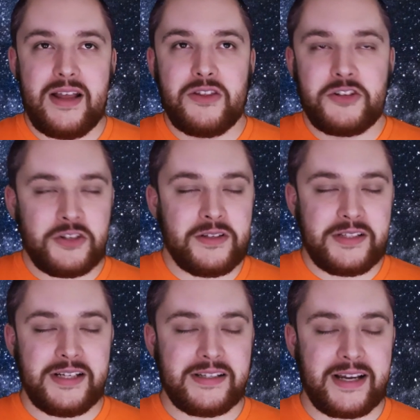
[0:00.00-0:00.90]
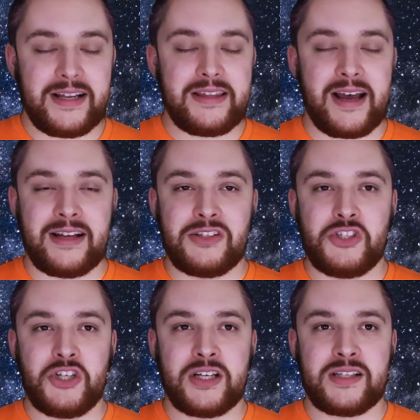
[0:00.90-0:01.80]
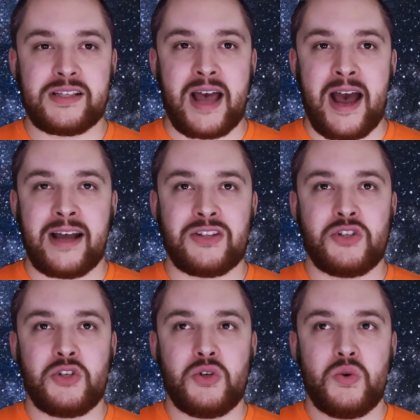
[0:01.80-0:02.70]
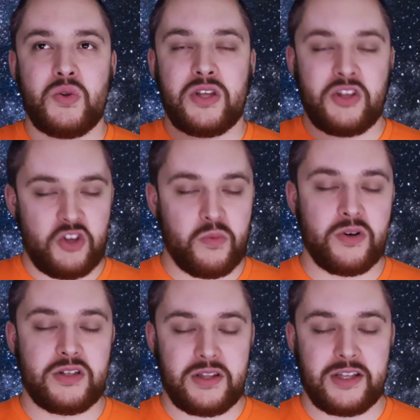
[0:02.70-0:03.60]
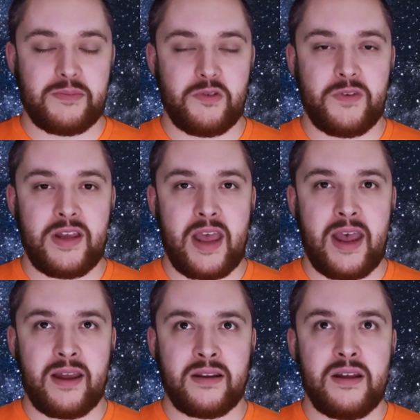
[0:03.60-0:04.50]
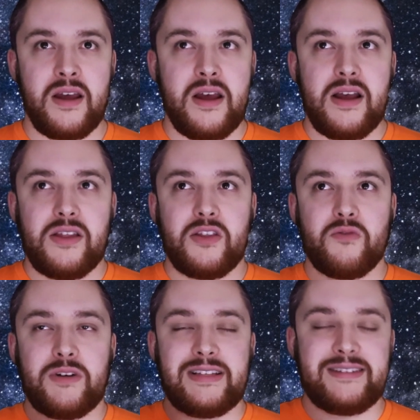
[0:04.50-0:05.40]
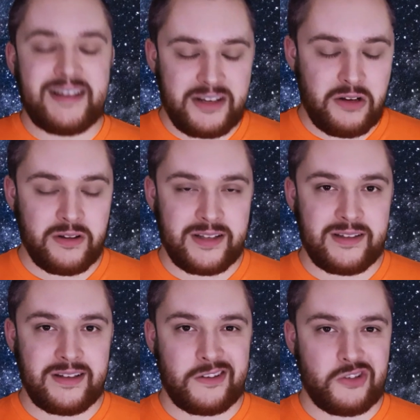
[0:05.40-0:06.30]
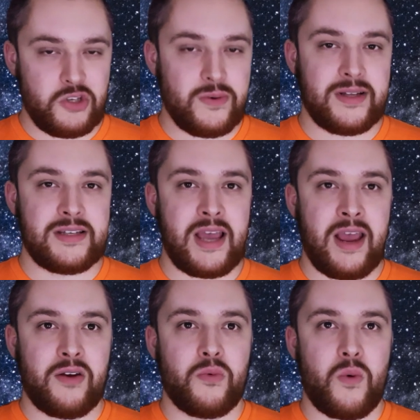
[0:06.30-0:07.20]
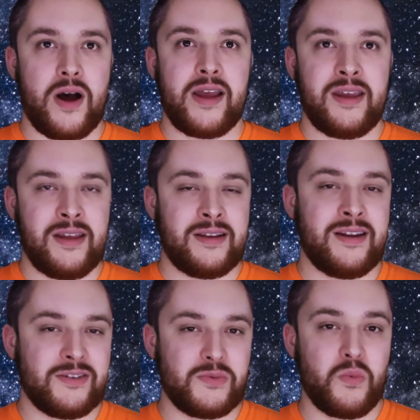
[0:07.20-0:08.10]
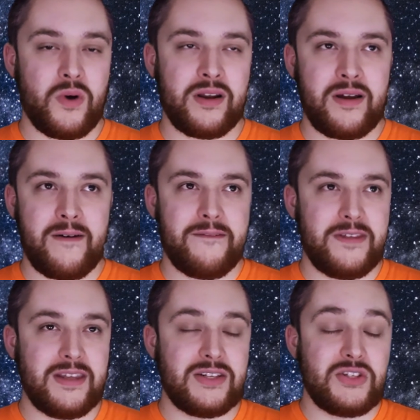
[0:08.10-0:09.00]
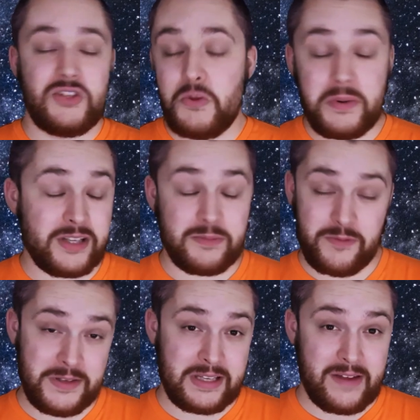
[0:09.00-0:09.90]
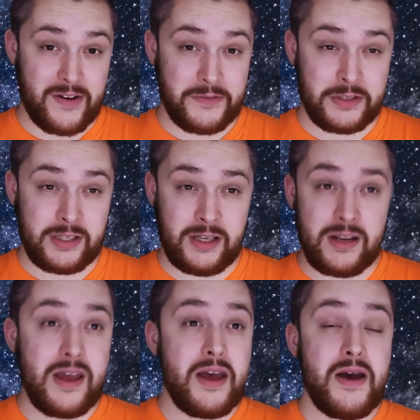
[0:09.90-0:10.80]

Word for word: certain scenes like that just add to the humor to this movie and the ridiculousness to it and why it is one of the stupidest movies I've ever seen,